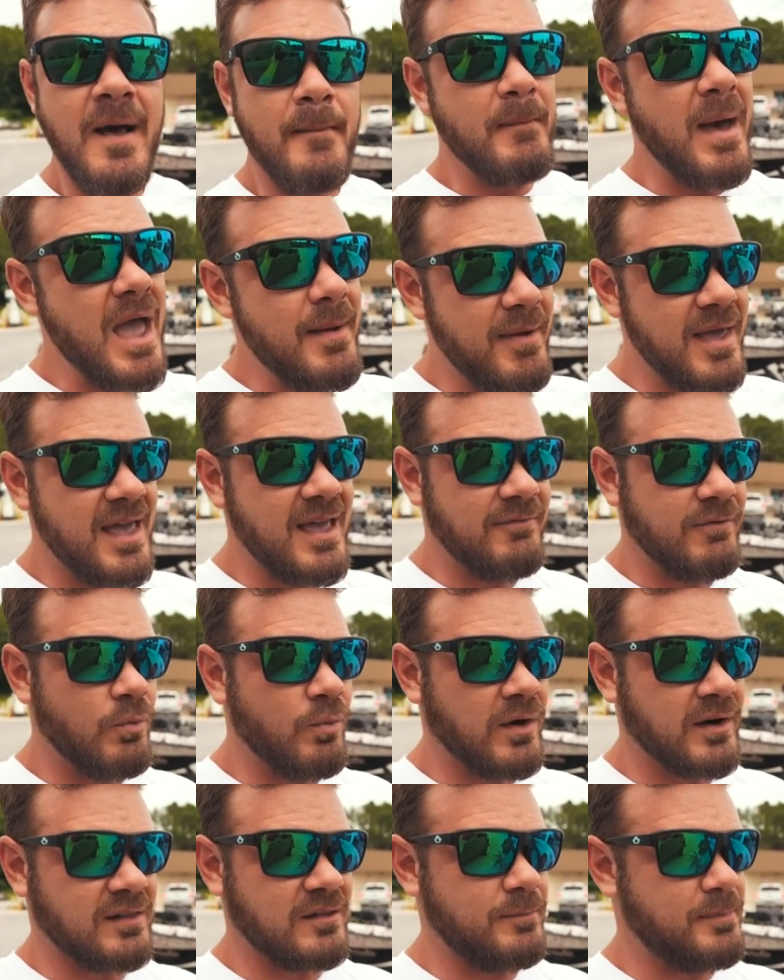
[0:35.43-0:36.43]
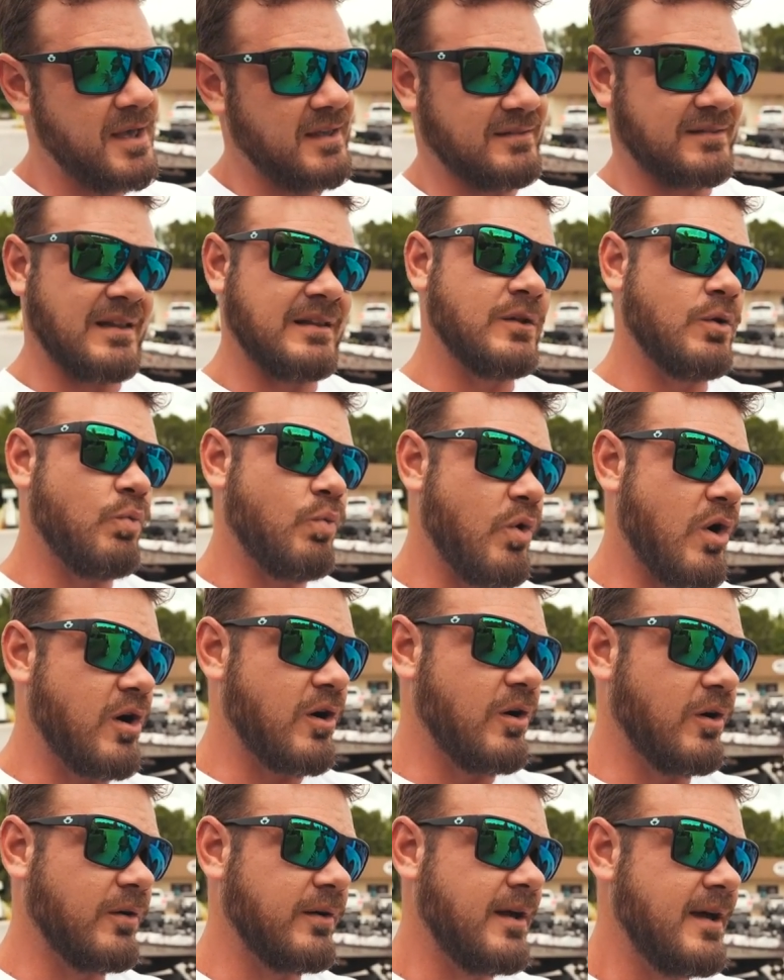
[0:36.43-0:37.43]
Maybe even one of the best in the
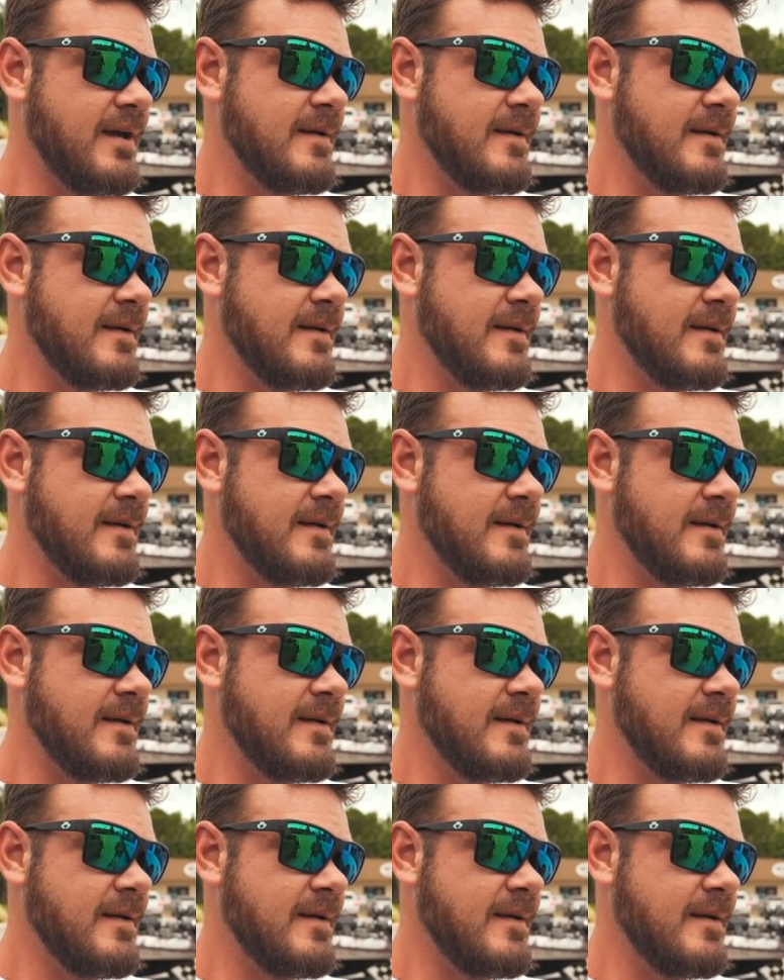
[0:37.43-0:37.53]
world.